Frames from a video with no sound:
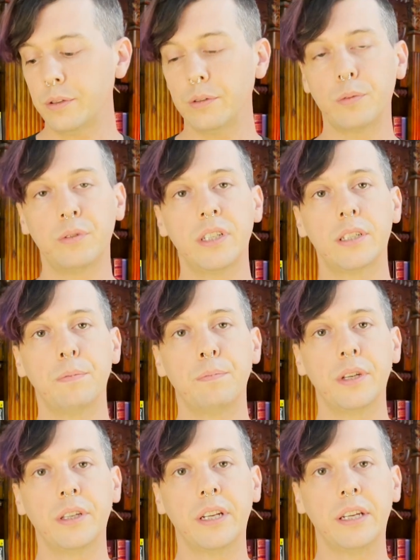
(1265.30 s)
with
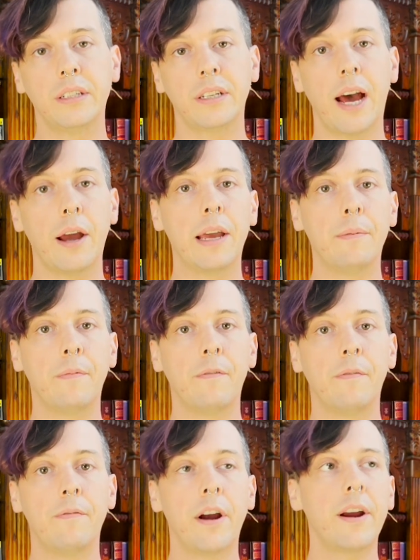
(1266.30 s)
disabilities. I am
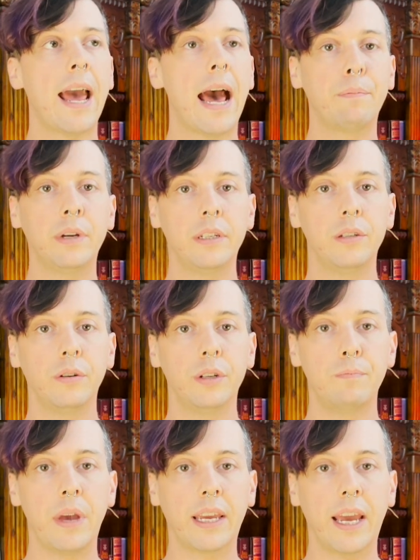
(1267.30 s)
very happy to
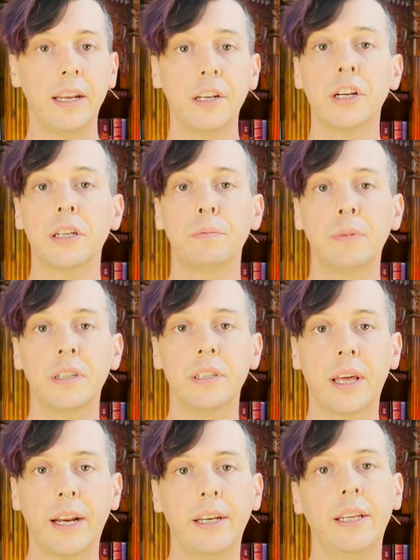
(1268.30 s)
make any adjustments
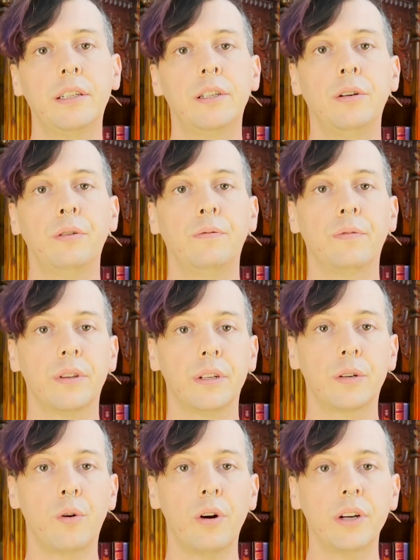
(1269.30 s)
that I need to for this
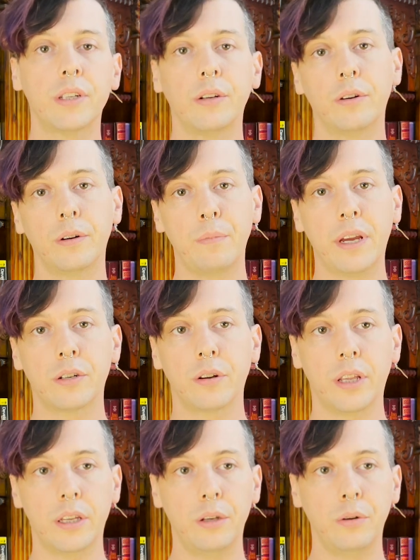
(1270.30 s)
course in order to make sure
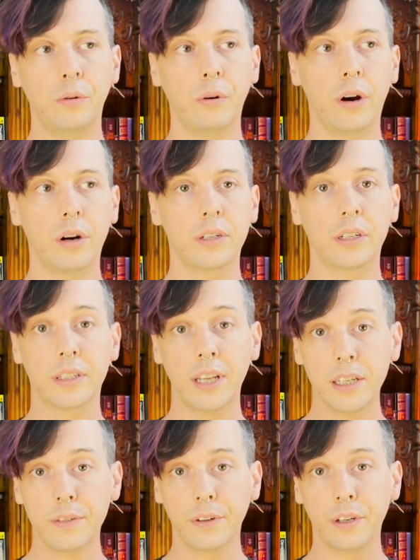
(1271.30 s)
that you are
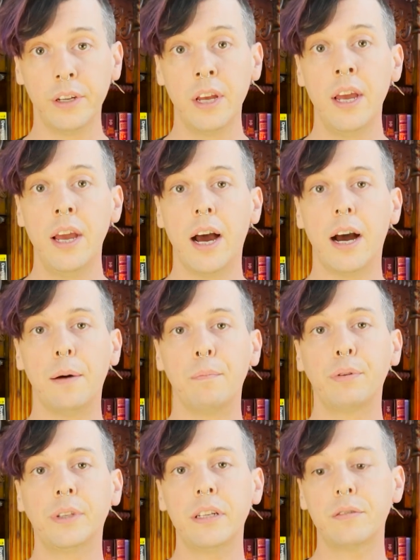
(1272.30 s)
successful.
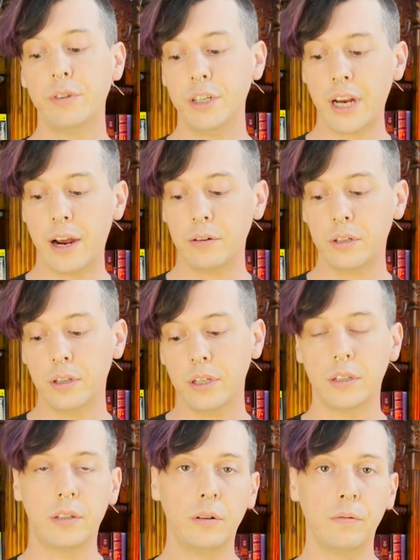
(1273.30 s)
Please reach out to the
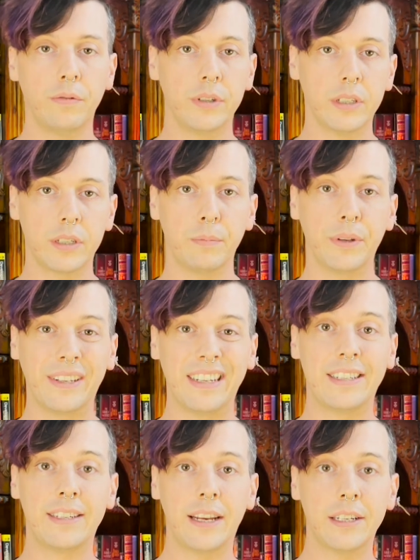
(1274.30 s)
Student for Disabilities
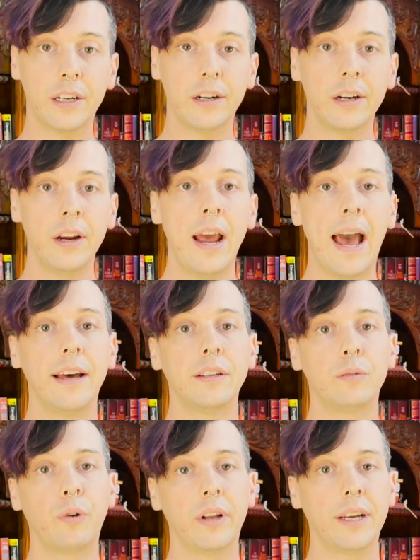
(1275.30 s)
Center as
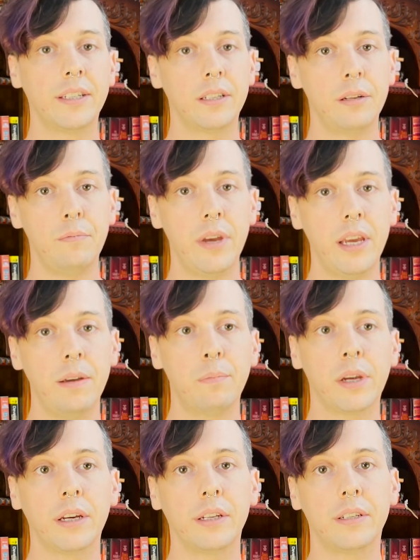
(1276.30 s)
well as to me,
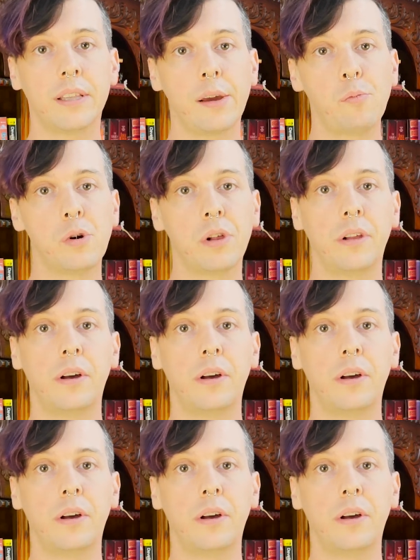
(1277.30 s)
because they will